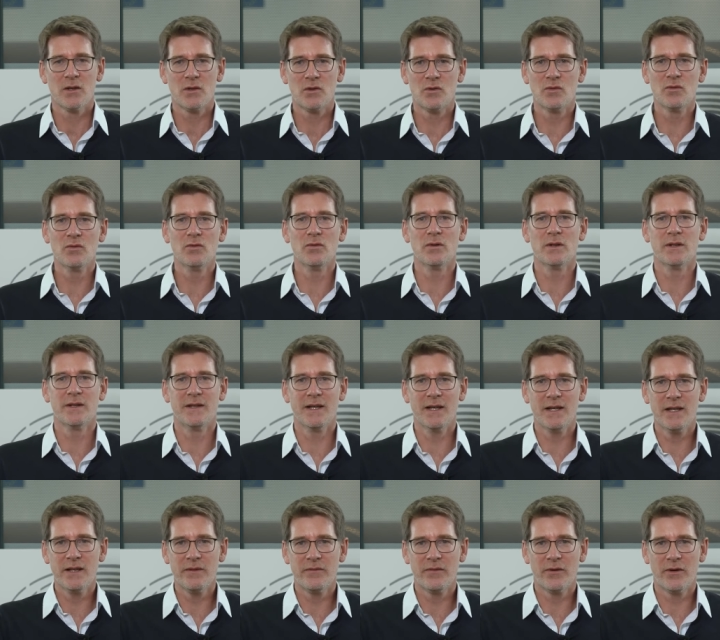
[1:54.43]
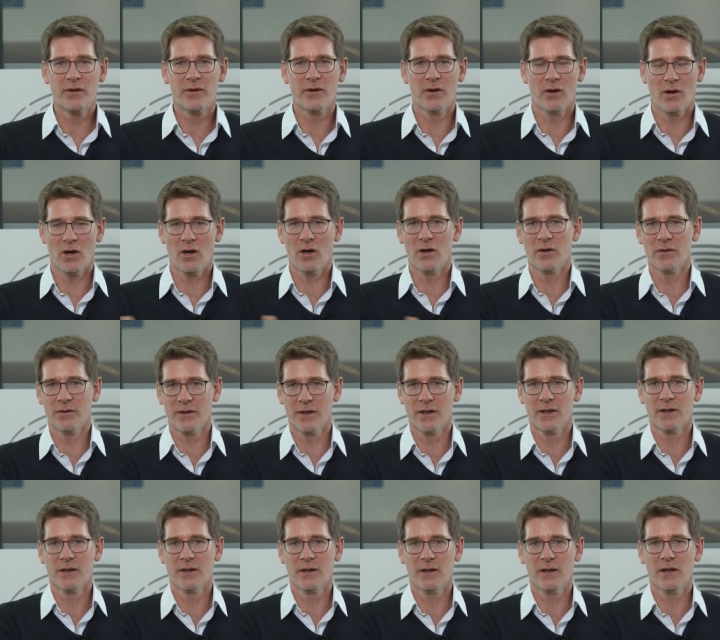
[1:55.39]
to deliver on
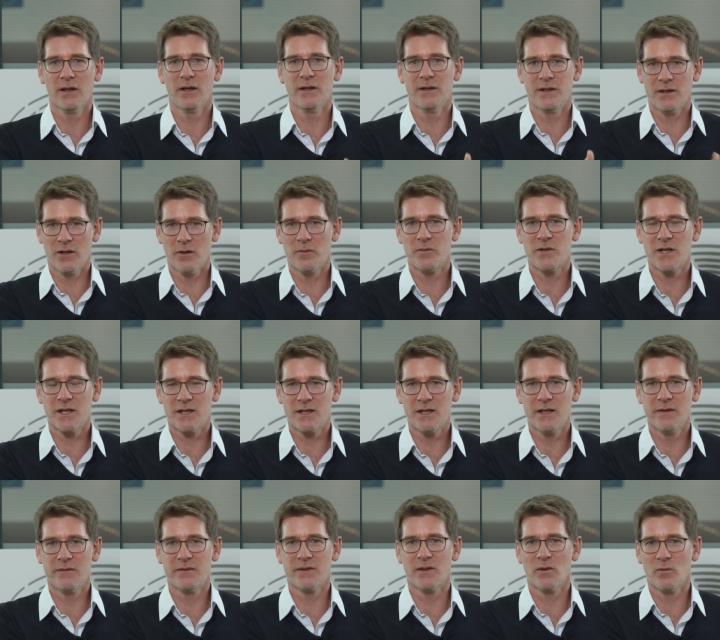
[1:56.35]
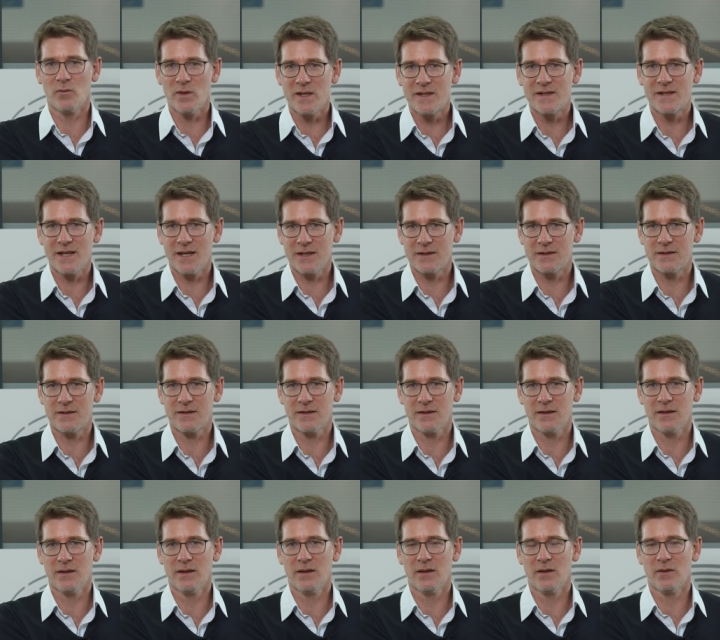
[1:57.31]
the objectives we set
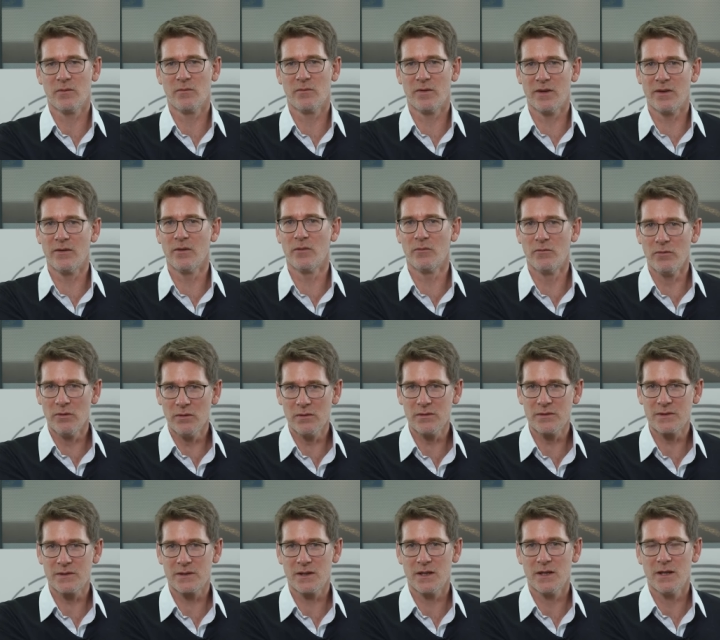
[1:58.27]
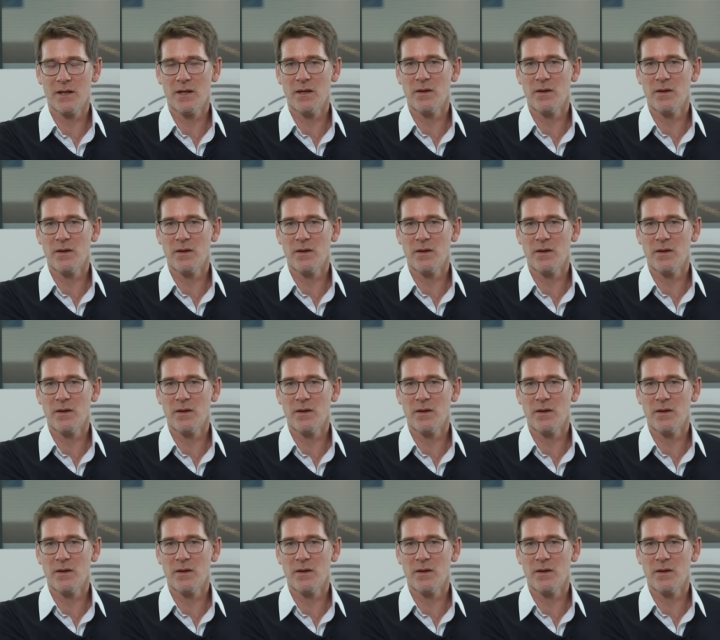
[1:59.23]
with the rules,